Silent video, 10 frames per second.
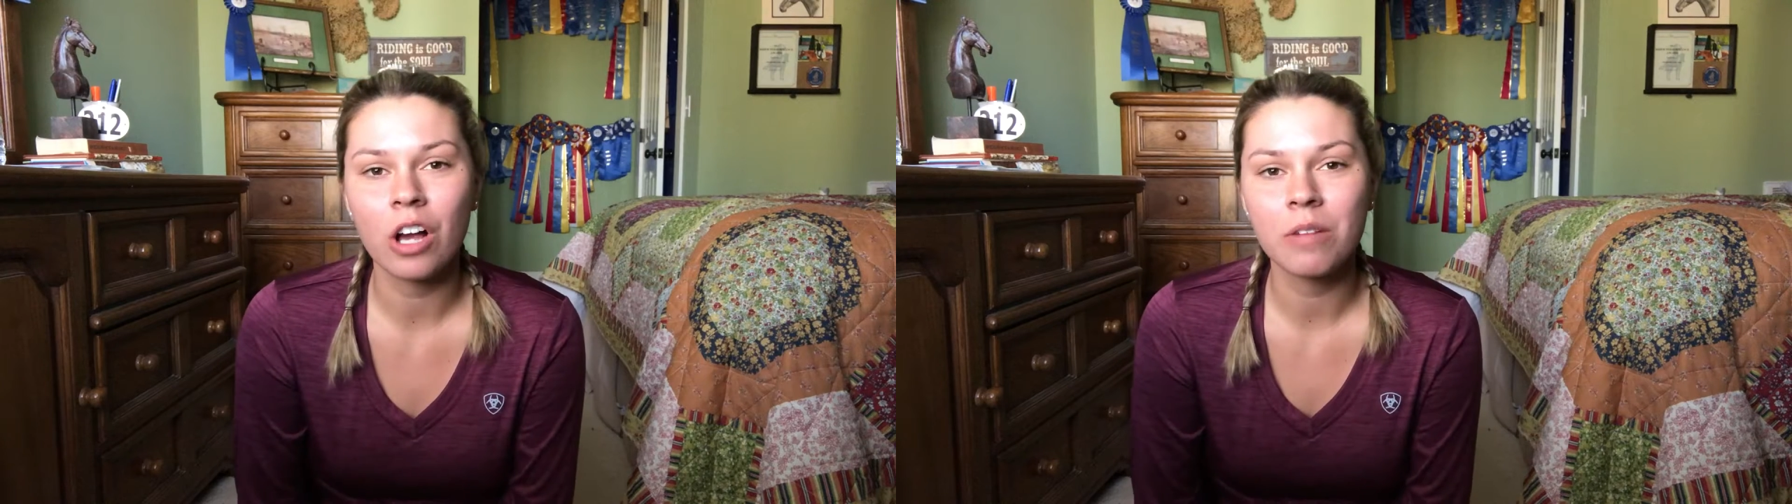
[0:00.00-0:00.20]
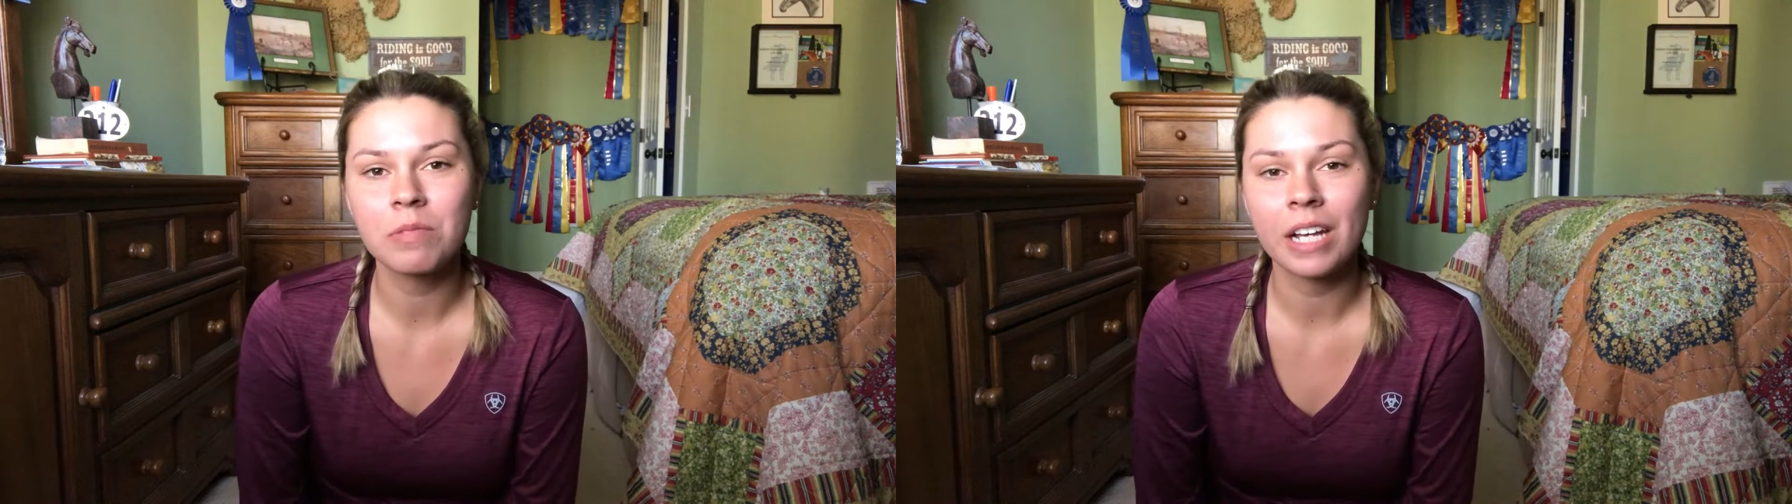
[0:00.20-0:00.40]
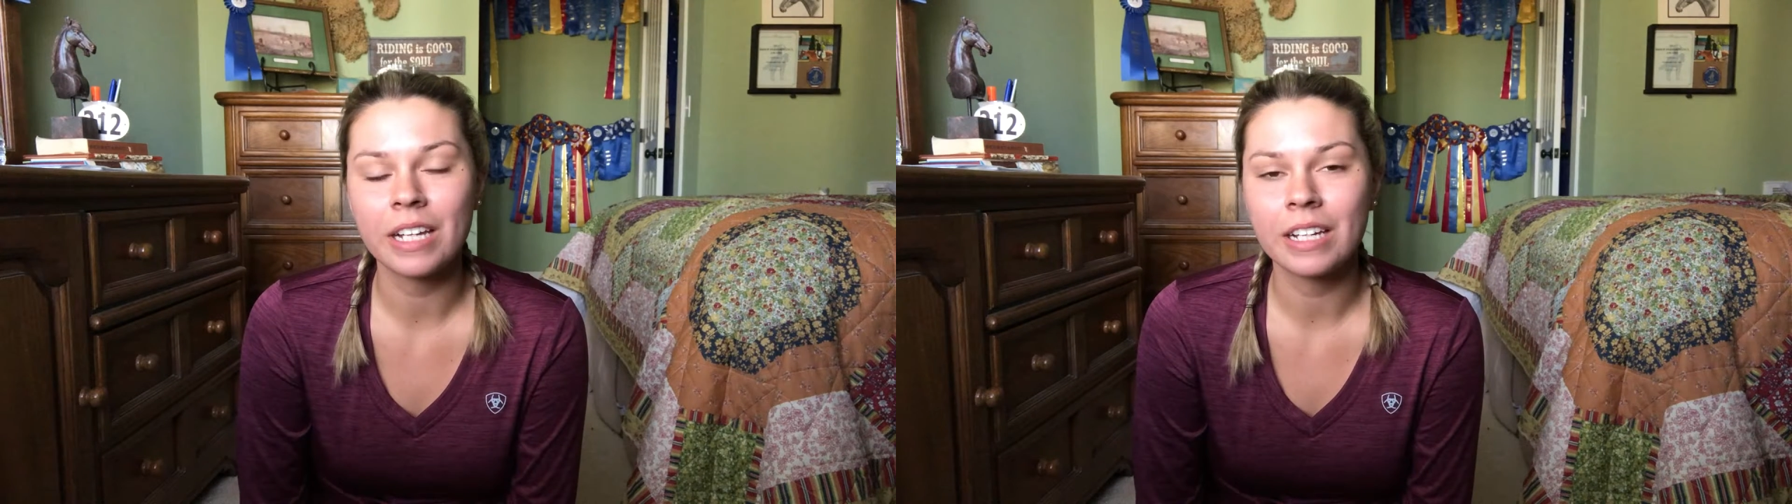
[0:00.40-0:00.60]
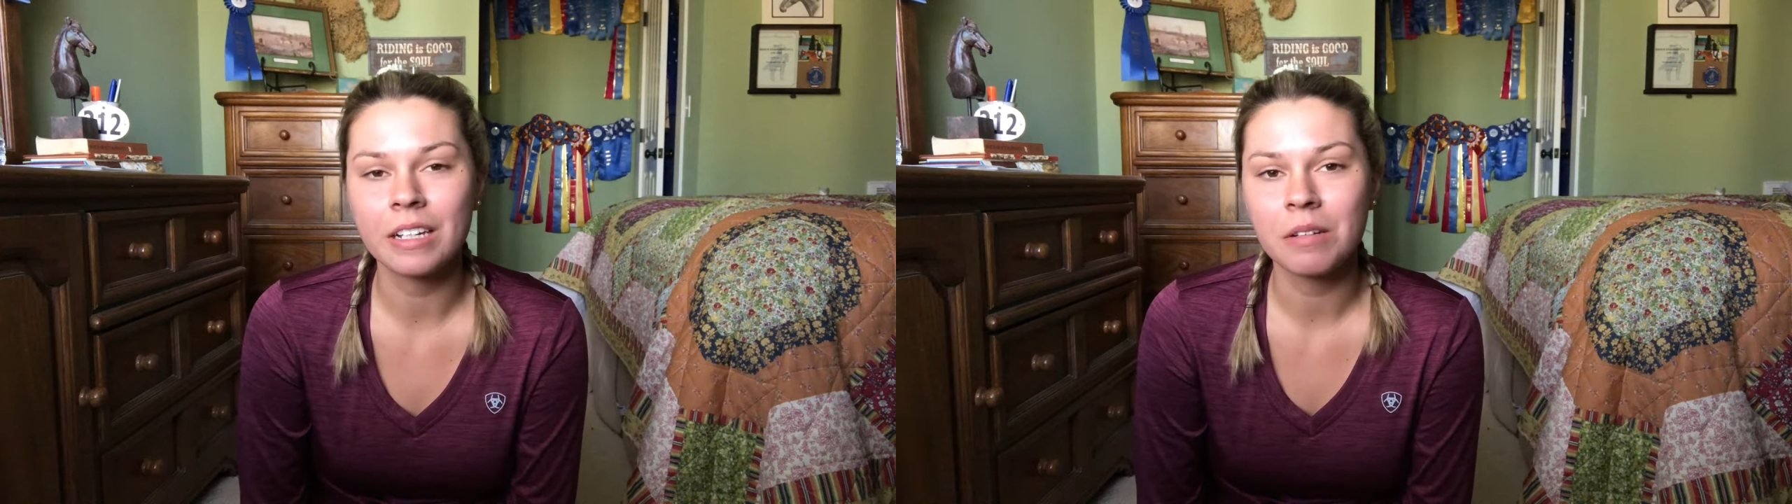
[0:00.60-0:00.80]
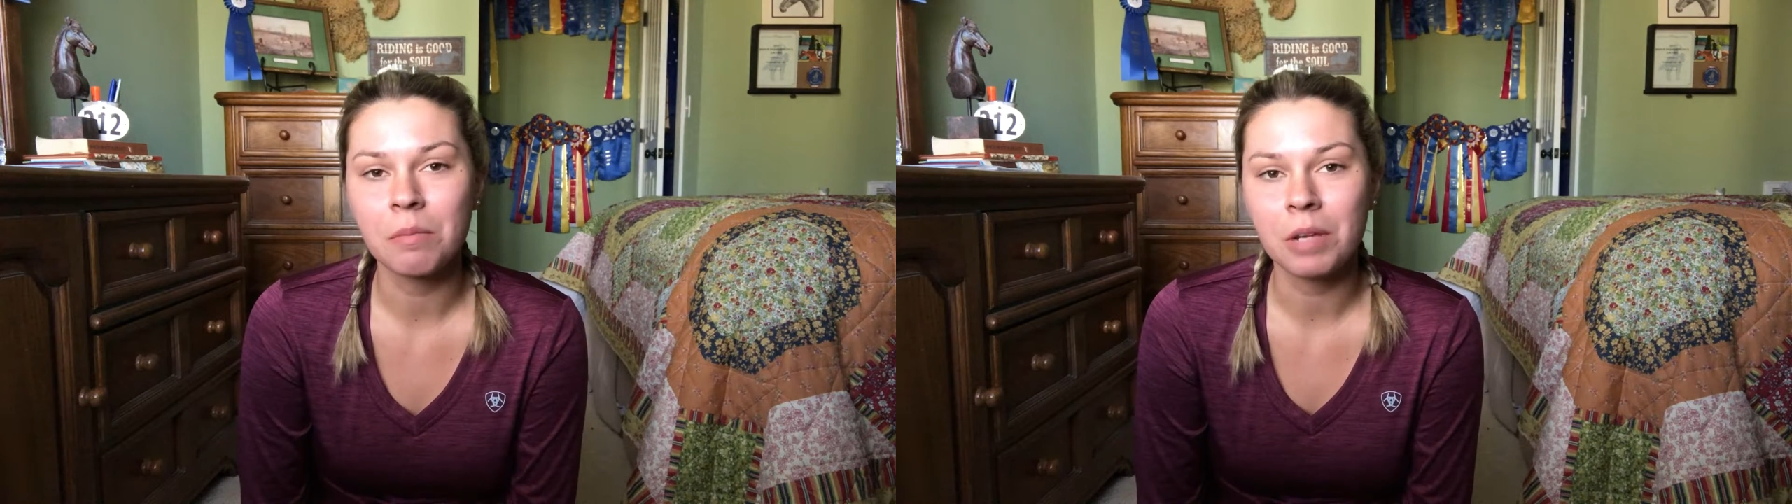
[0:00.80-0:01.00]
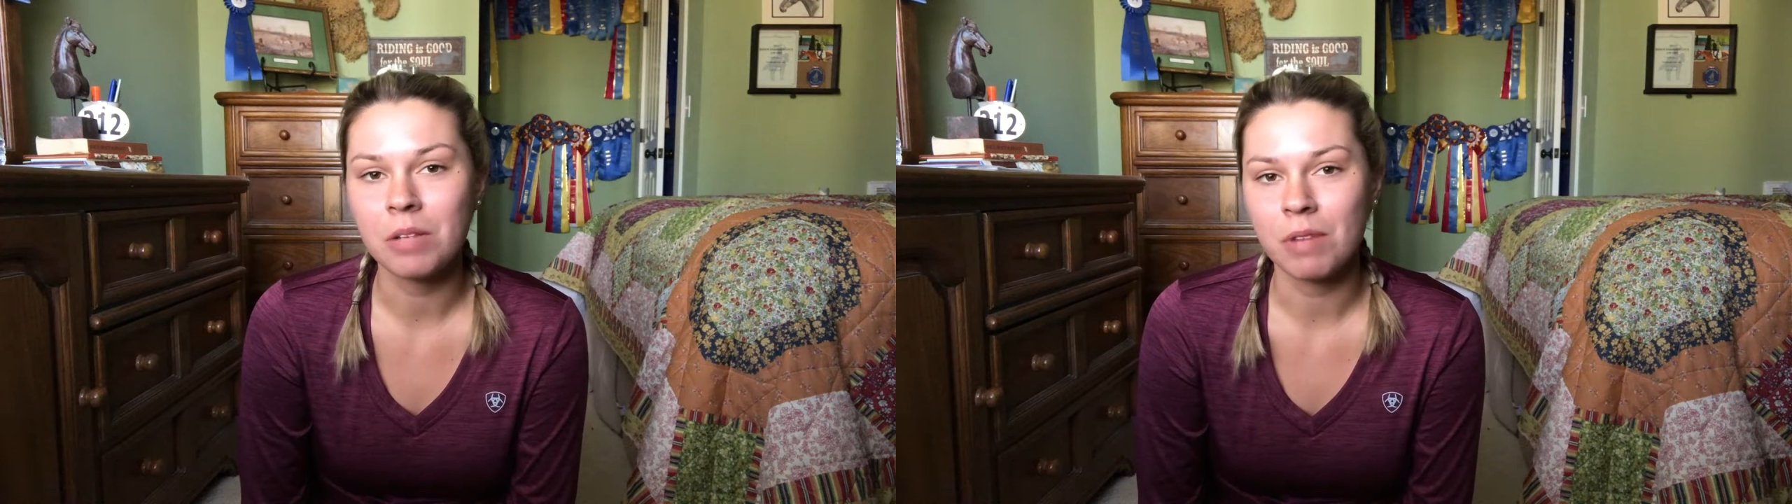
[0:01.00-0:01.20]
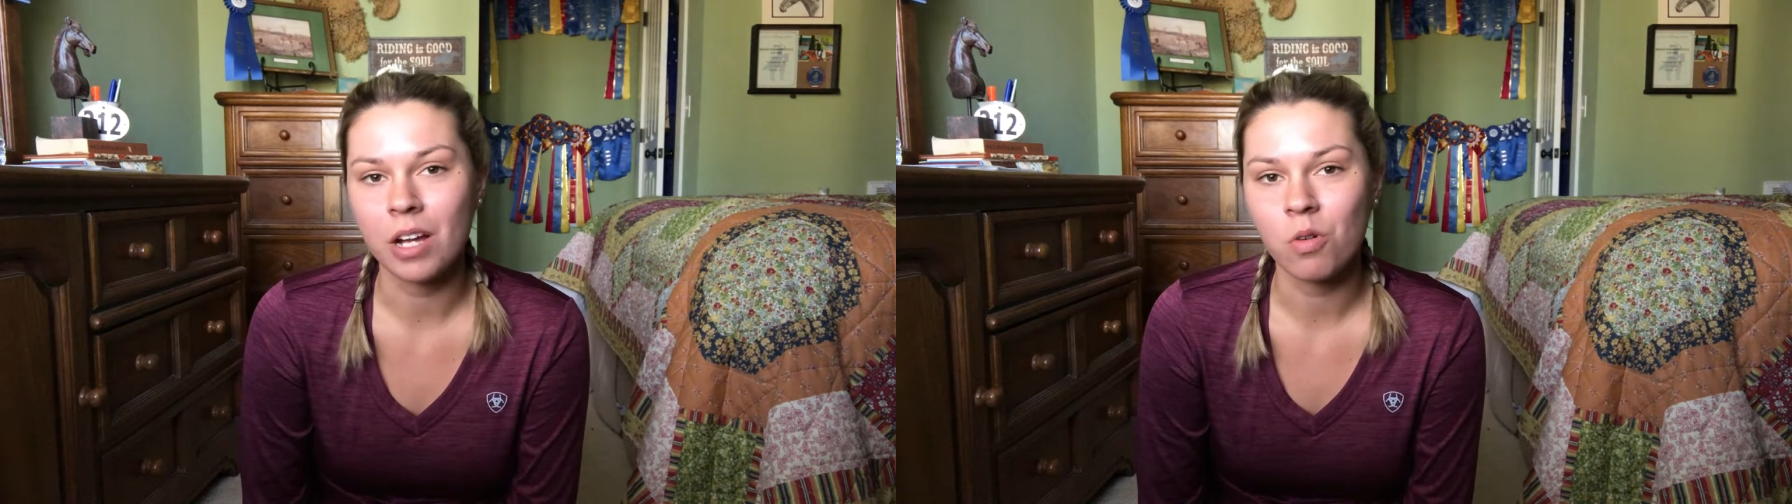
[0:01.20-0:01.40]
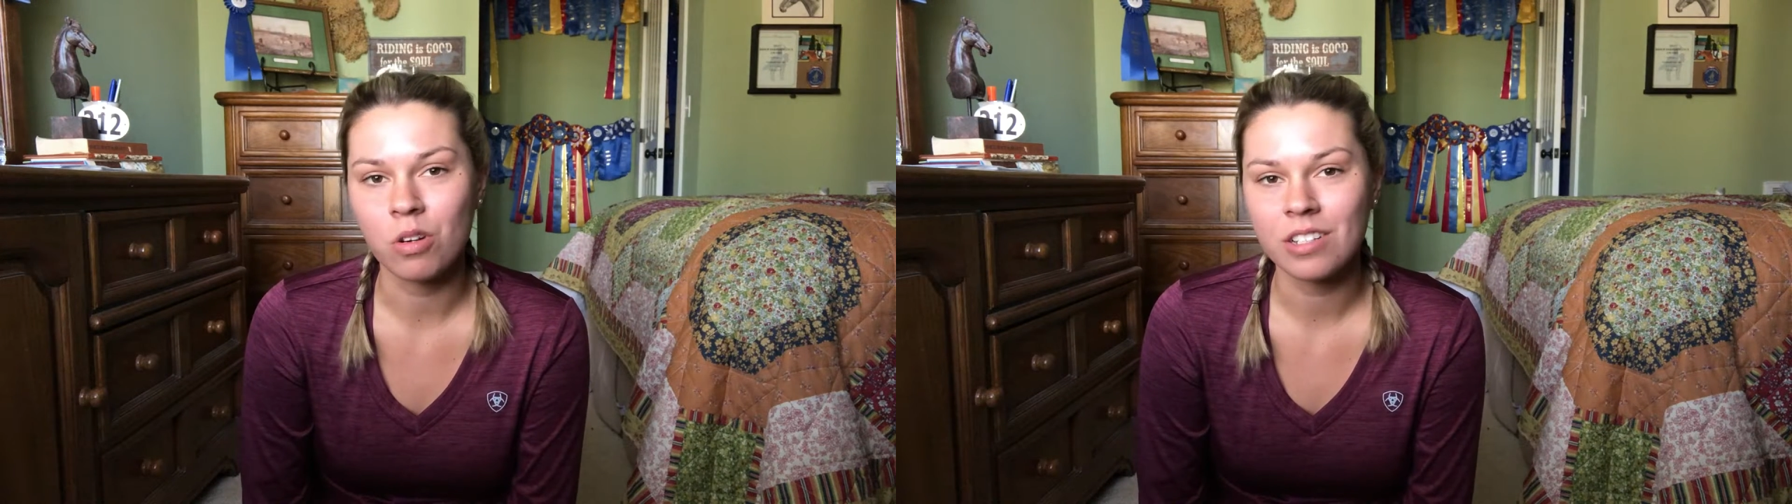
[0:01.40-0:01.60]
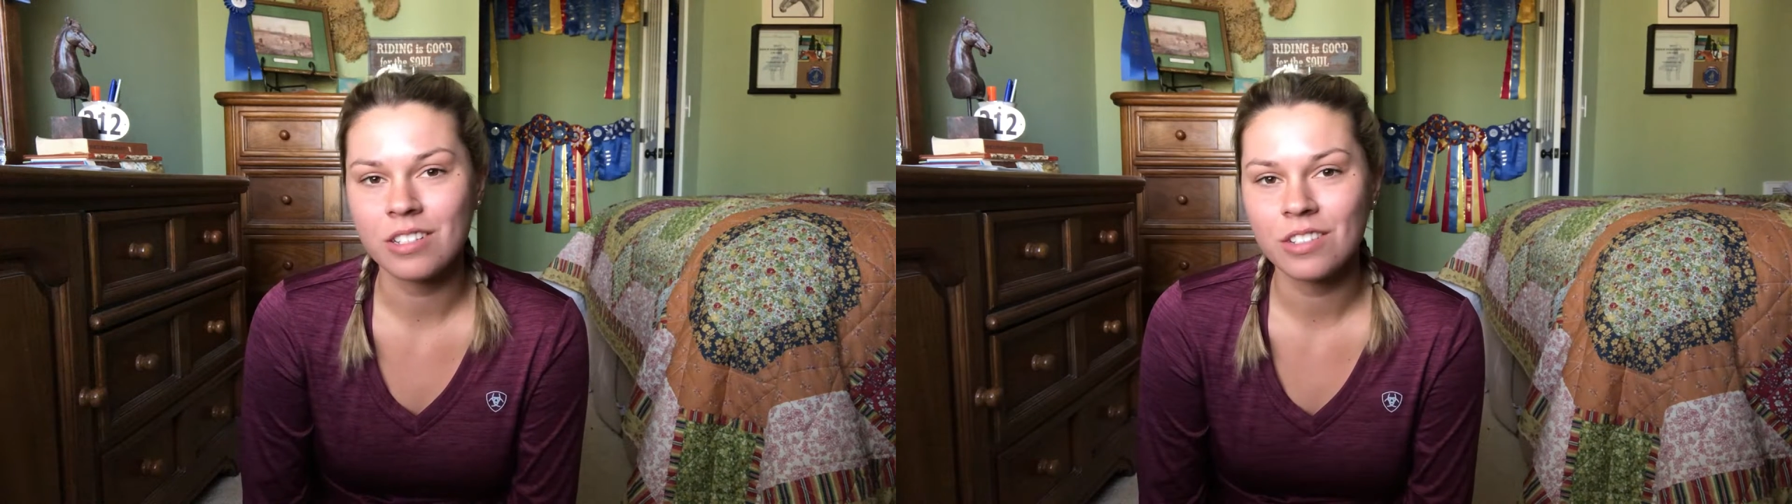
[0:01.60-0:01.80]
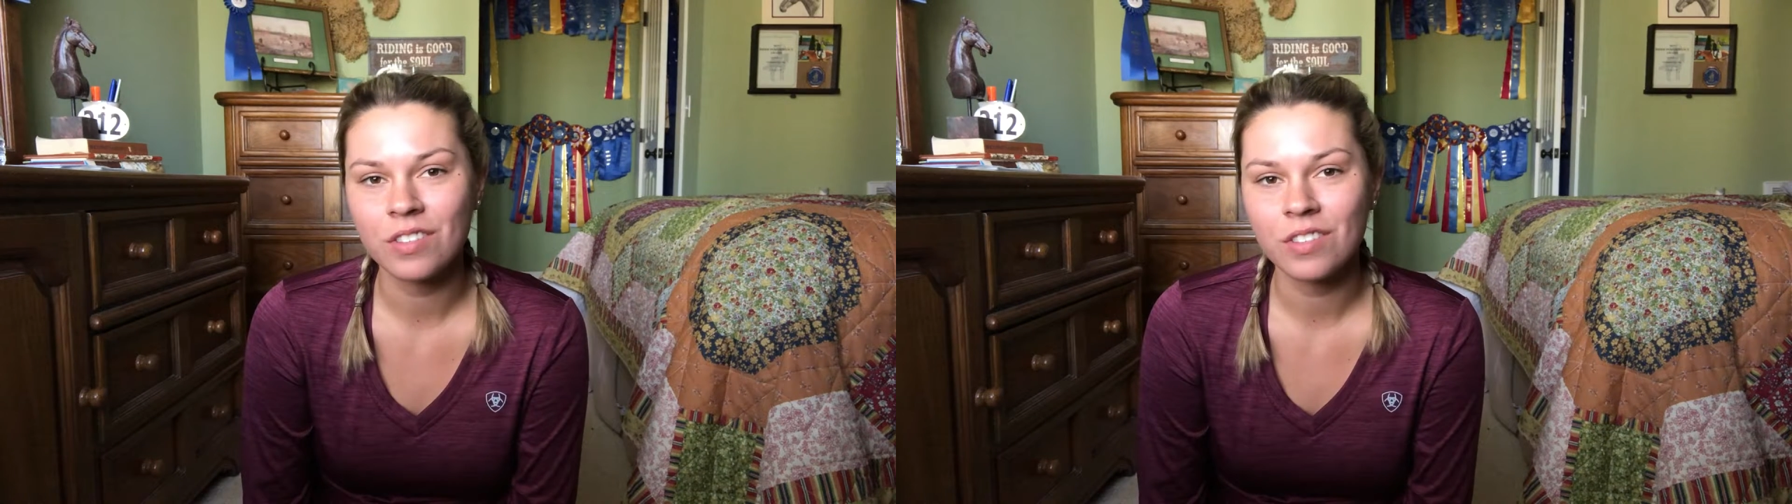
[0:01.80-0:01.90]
updated meet my horses